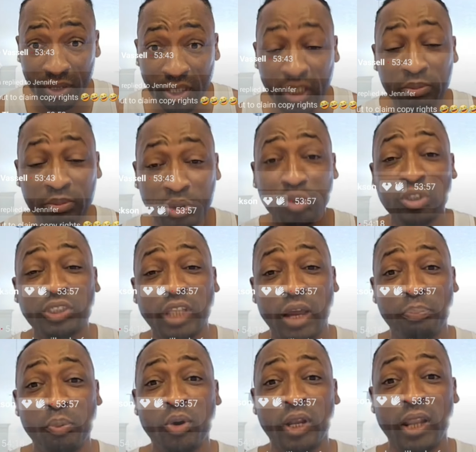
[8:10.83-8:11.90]
Me keep treat
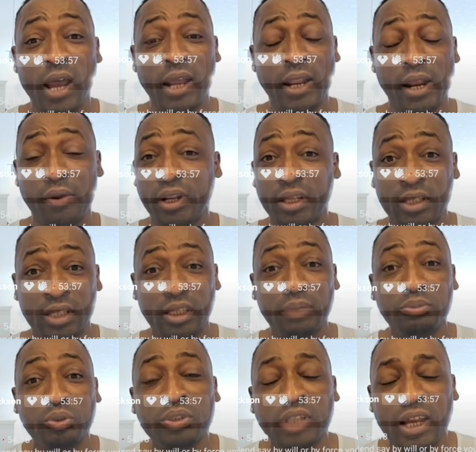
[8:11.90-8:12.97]
of Portland already,
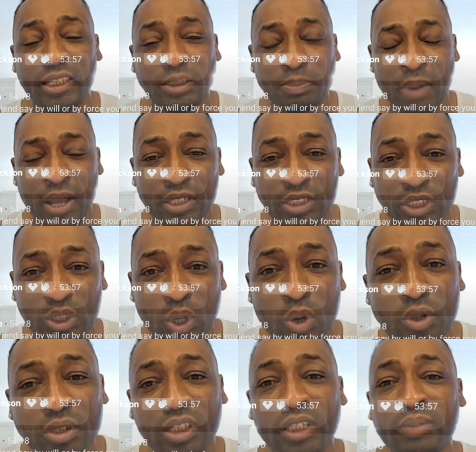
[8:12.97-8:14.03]
keep treat of Spanish
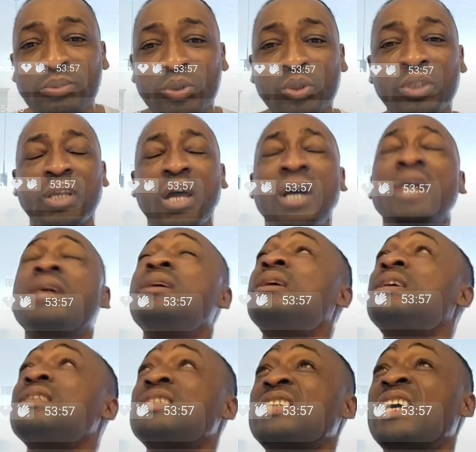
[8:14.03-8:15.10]
Town, keep treat of
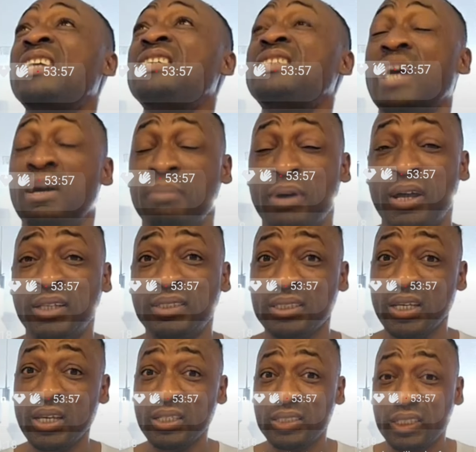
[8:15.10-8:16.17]
St.
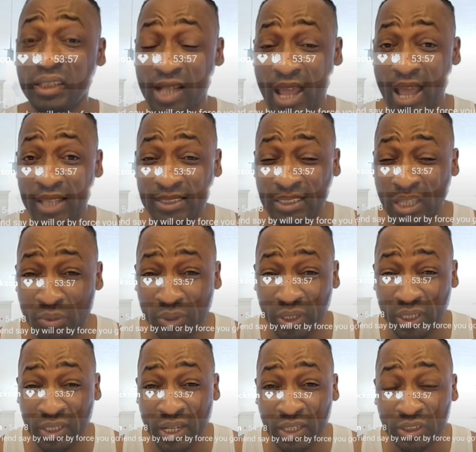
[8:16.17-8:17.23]
Thomas. Think the last time
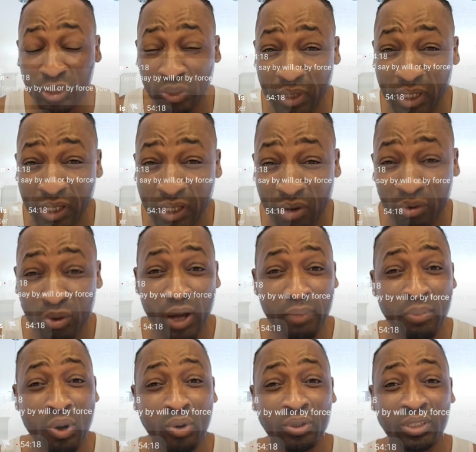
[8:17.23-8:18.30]
we're in Jamaica, we do
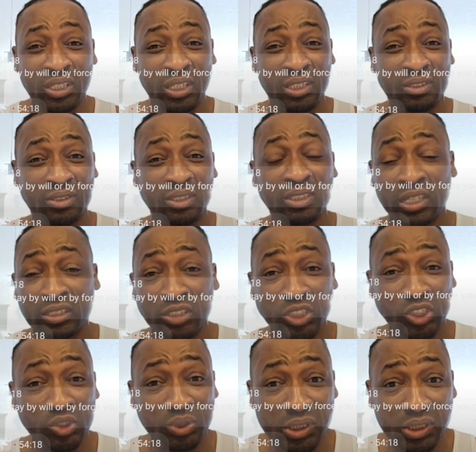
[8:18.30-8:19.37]
about 8 to
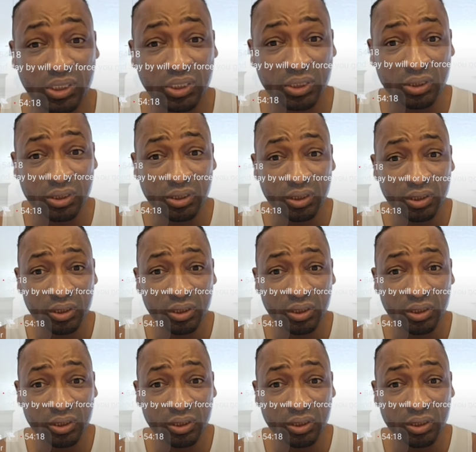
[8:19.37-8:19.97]
10 treat.